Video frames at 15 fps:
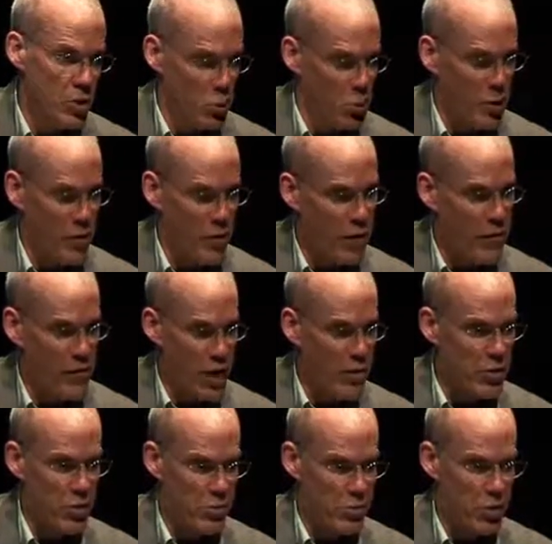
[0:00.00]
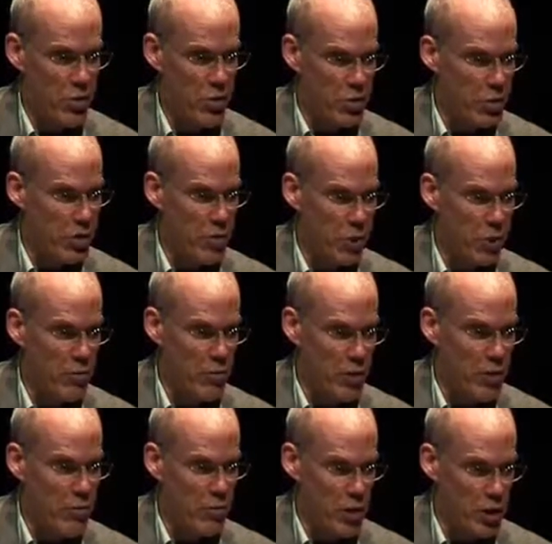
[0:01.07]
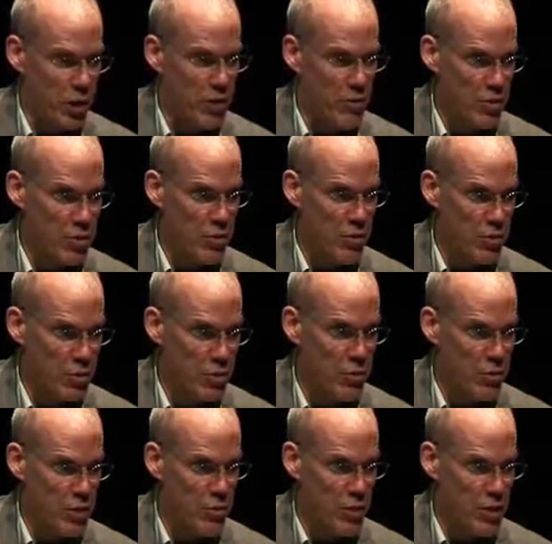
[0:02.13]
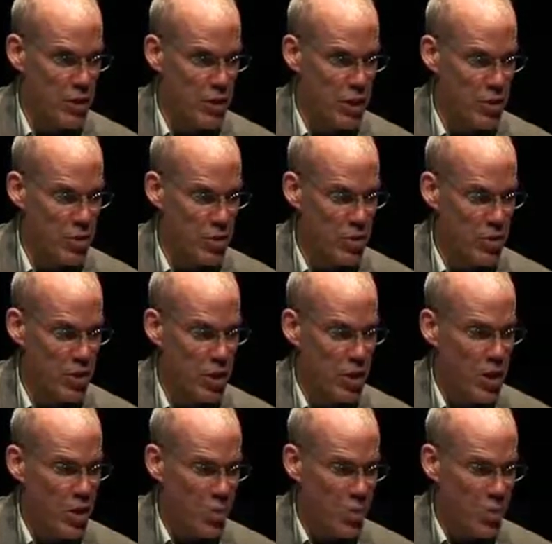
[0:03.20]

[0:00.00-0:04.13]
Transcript: 25,000 pictures in our Flickr account at 350.org,